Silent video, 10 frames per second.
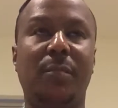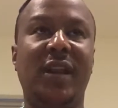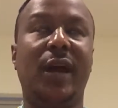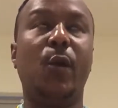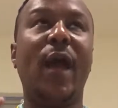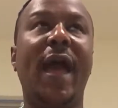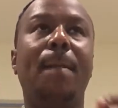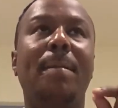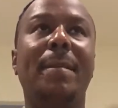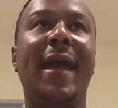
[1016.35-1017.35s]
Milano,
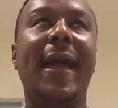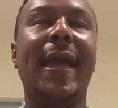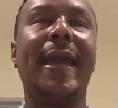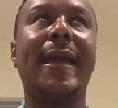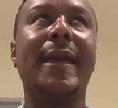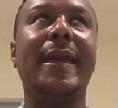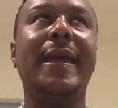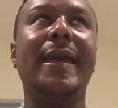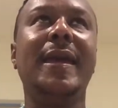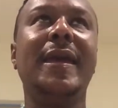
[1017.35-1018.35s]

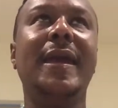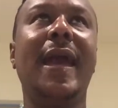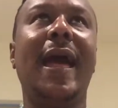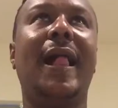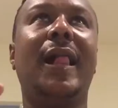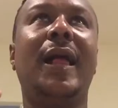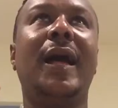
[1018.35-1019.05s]
MEELARNO.